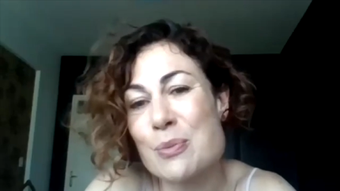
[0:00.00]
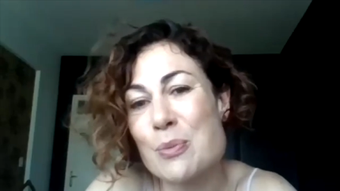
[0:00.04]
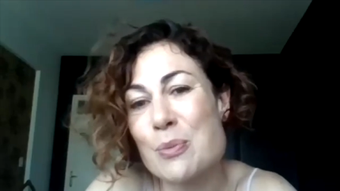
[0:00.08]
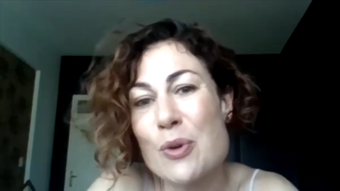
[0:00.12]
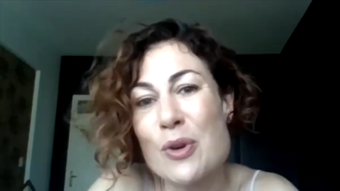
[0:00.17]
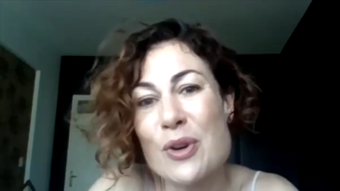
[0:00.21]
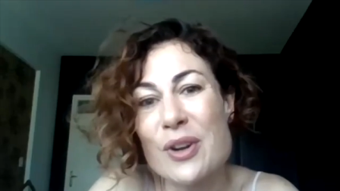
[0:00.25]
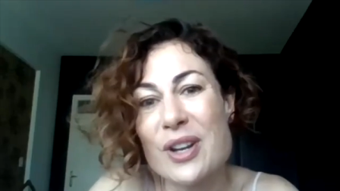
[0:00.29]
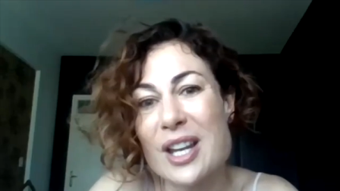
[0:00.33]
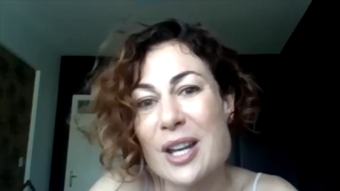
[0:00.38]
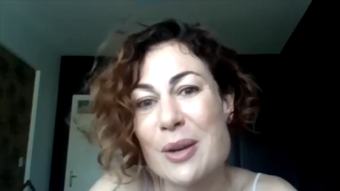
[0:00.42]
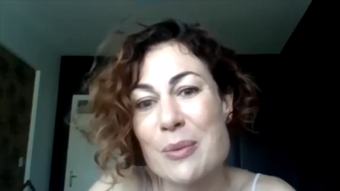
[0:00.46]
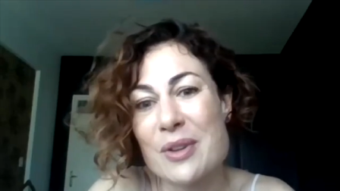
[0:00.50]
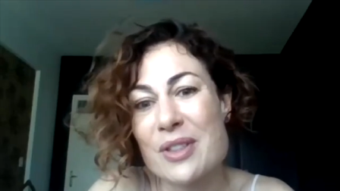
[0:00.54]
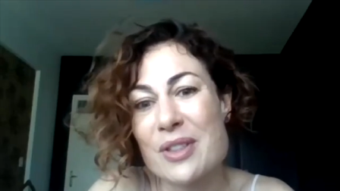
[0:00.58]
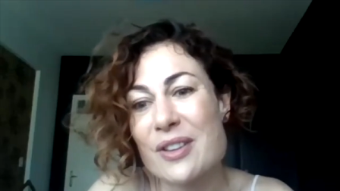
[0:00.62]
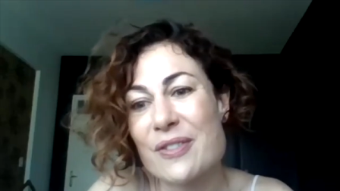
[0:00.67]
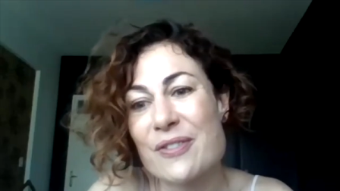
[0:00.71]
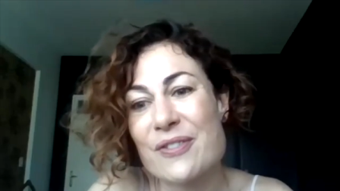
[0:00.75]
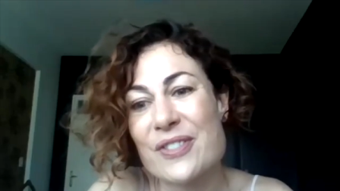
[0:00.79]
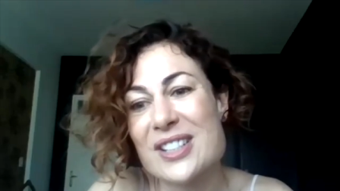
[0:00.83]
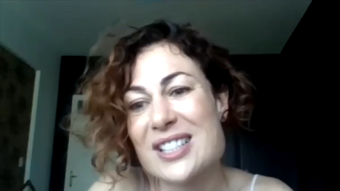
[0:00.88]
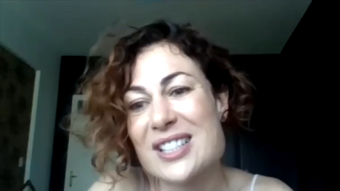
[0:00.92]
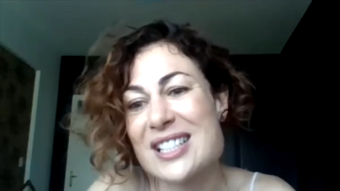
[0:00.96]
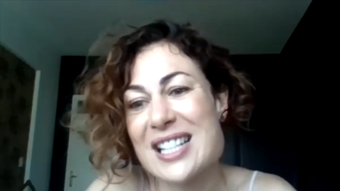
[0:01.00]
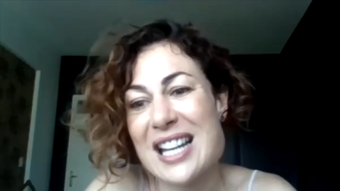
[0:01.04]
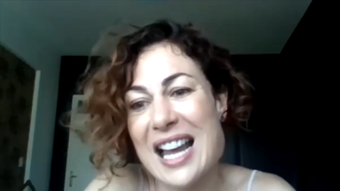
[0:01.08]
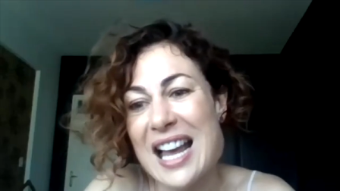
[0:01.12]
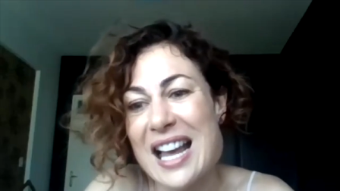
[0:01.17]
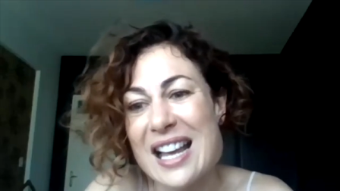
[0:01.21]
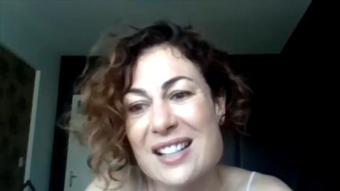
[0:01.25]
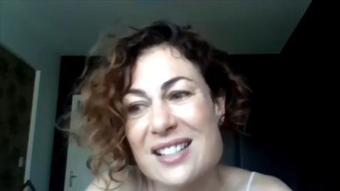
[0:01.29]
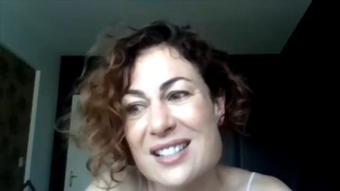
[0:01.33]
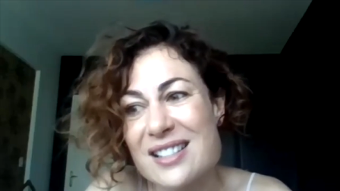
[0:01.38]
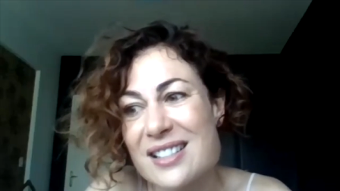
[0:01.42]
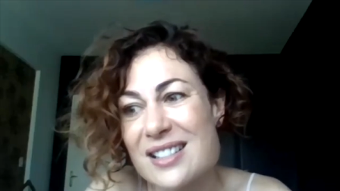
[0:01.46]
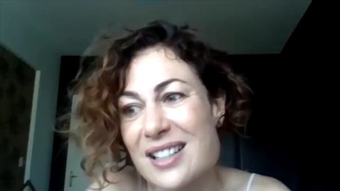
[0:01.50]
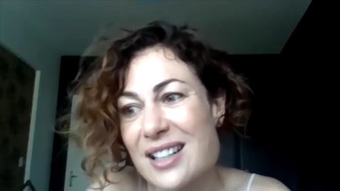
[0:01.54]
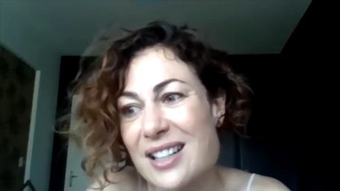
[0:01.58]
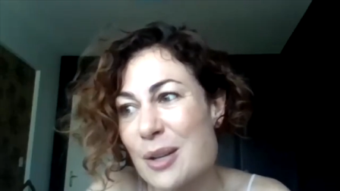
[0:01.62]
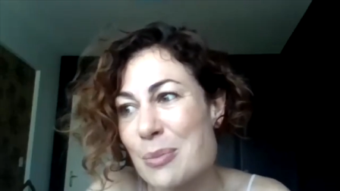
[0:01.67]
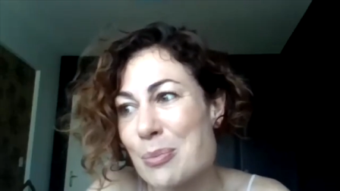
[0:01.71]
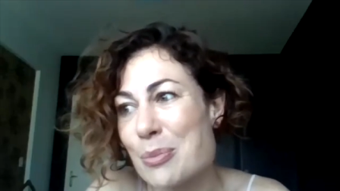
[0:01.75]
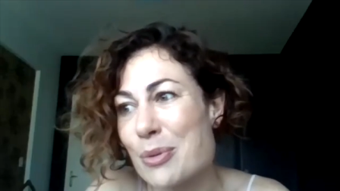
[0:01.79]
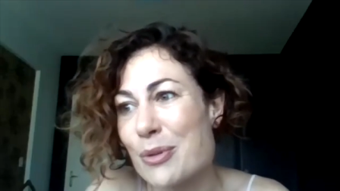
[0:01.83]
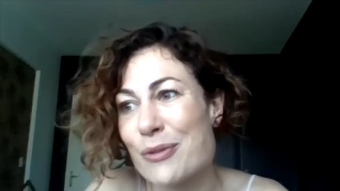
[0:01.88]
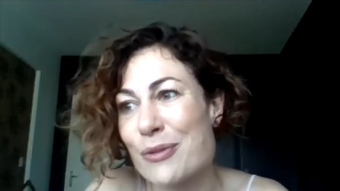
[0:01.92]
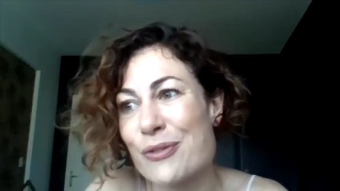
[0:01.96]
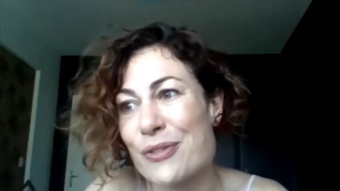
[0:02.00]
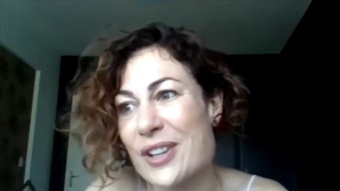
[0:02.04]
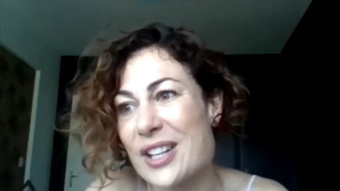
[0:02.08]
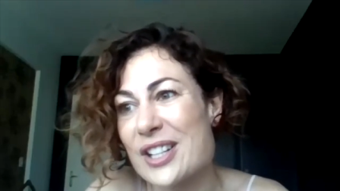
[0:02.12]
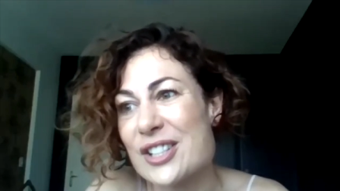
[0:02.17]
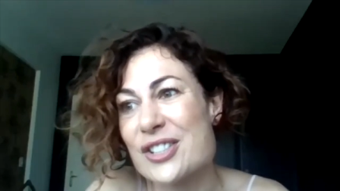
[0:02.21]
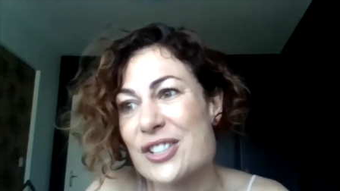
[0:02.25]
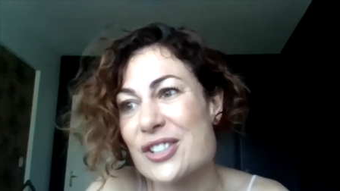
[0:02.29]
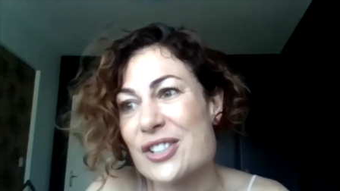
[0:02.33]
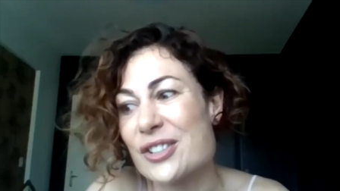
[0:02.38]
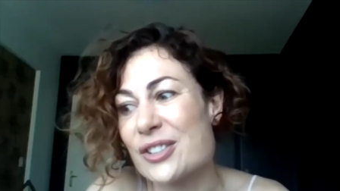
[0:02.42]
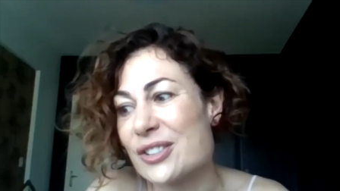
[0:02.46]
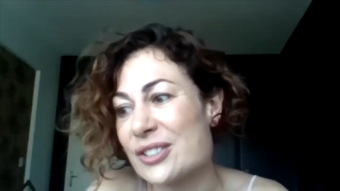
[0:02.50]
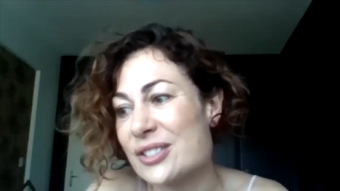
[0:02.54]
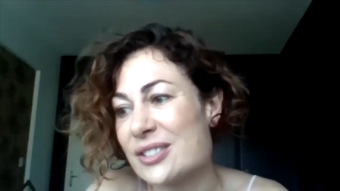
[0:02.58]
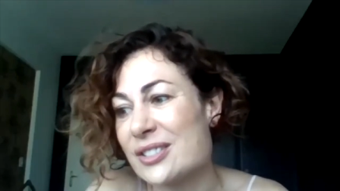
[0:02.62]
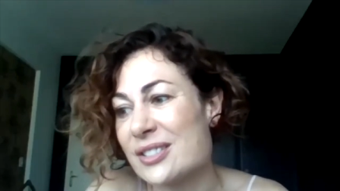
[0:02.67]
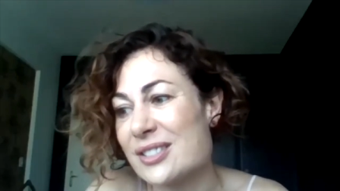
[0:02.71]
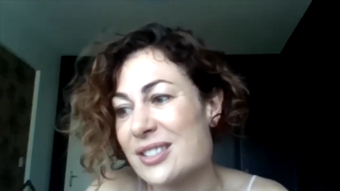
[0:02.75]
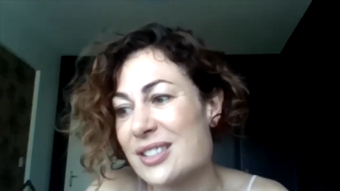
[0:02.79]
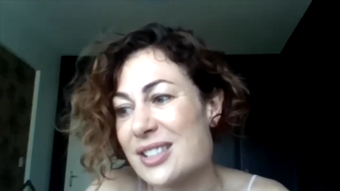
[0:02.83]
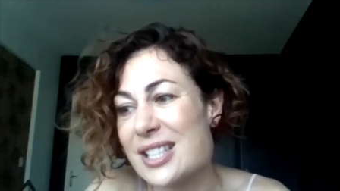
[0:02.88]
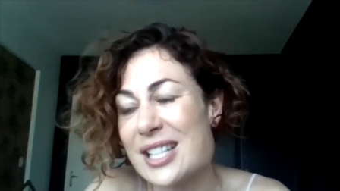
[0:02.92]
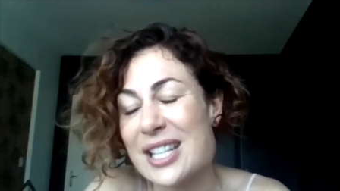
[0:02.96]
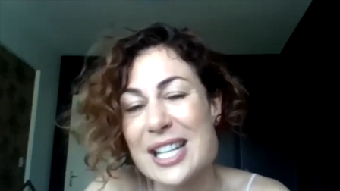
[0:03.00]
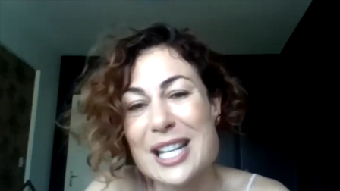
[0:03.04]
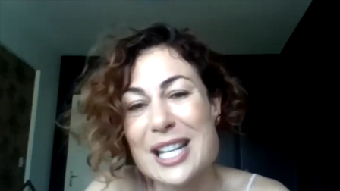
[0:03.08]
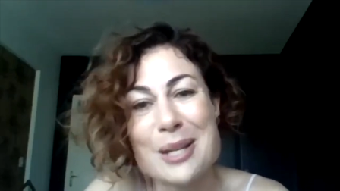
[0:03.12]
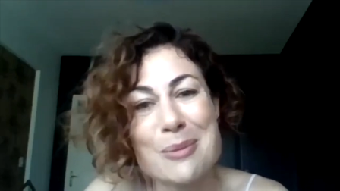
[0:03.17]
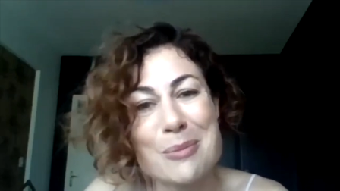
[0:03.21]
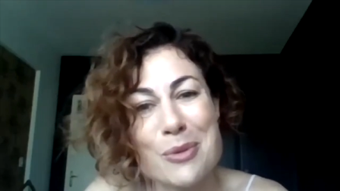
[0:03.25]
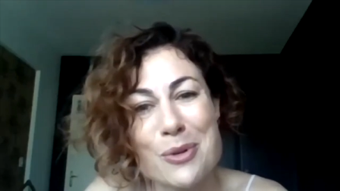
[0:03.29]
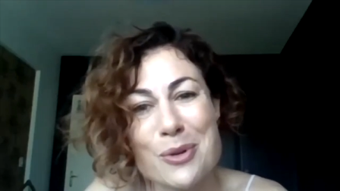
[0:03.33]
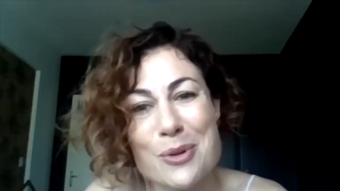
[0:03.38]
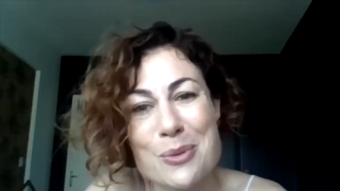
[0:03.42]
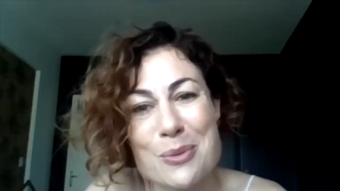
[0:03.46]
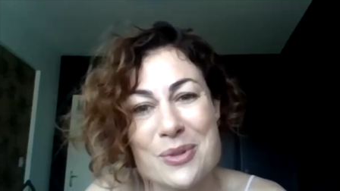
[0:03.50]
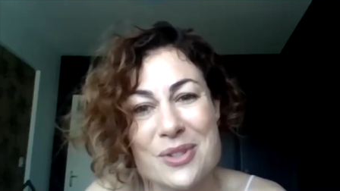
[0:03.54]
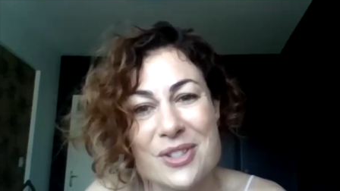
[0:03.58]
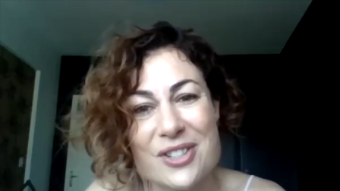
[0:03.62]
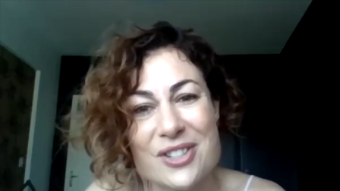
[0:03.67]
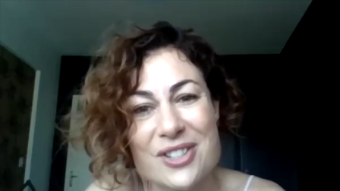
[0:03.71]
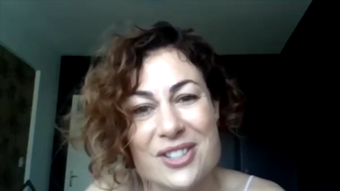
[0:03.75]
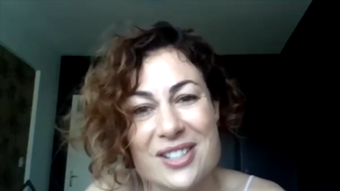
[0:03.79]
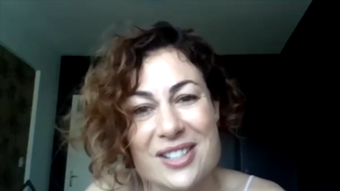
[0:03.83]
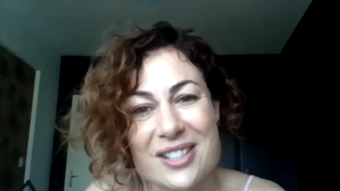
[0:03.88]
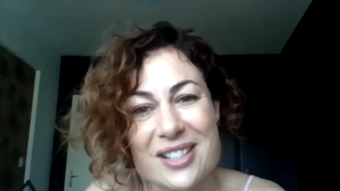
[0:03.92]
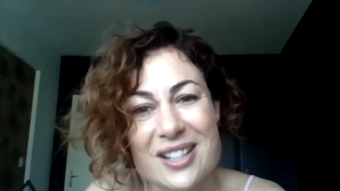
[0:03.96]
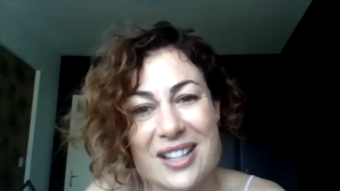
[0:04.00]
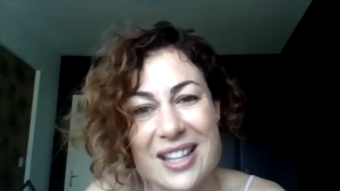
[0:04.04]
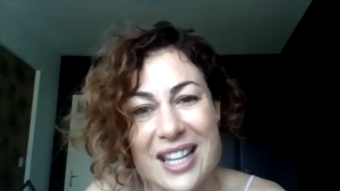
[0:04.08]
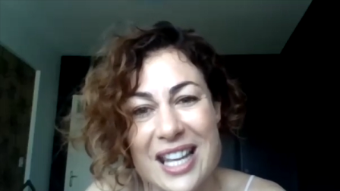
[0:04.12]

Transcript: working with a fantastic professional team who was just